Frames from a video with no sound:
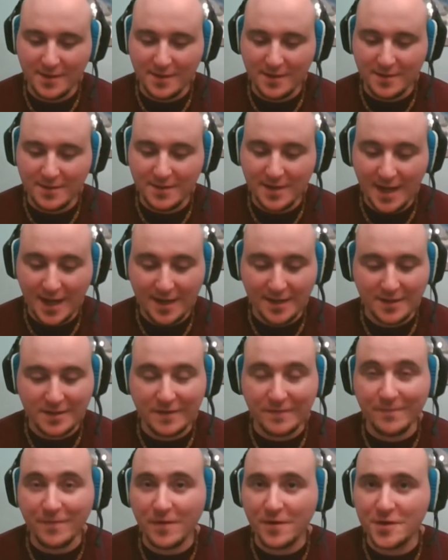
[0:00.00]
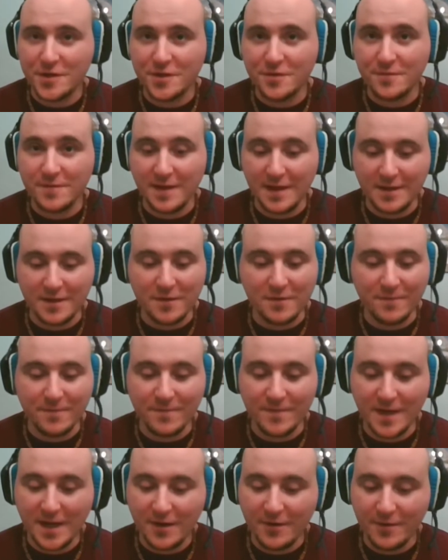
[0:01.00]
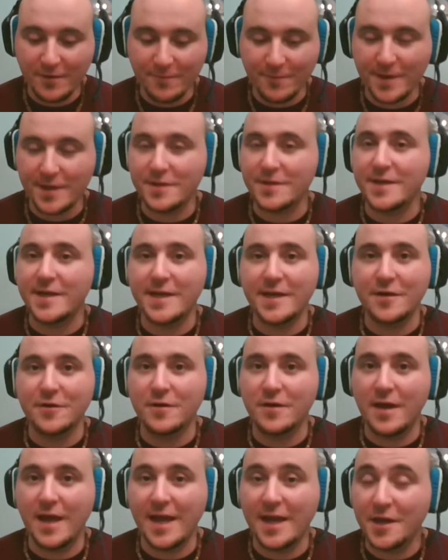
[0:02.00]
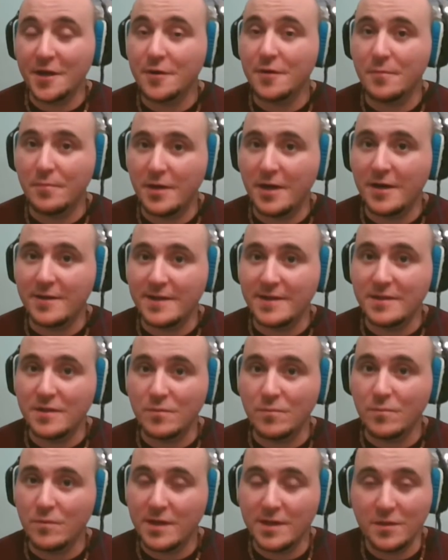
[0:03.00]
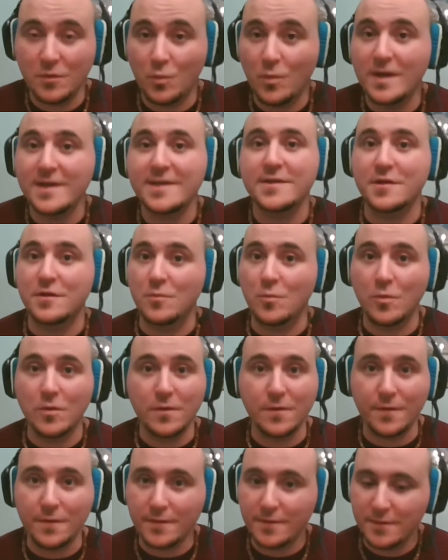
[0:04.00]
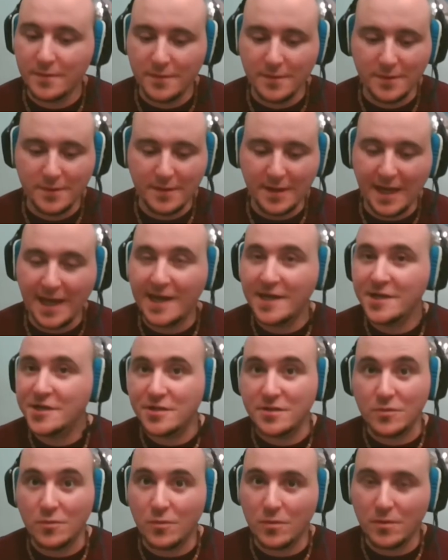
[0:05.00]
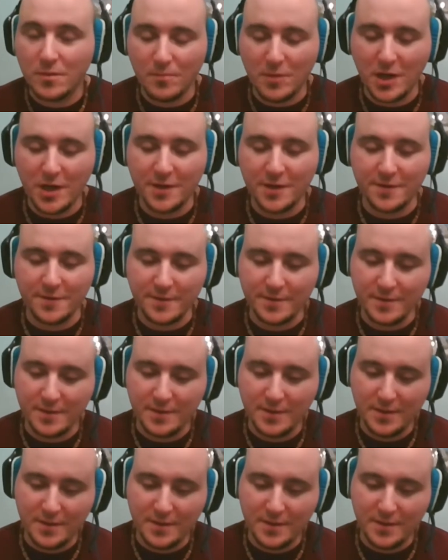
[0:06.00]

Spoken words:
That is a virtue that you very rarely hear about in the Western world, ancient or modern.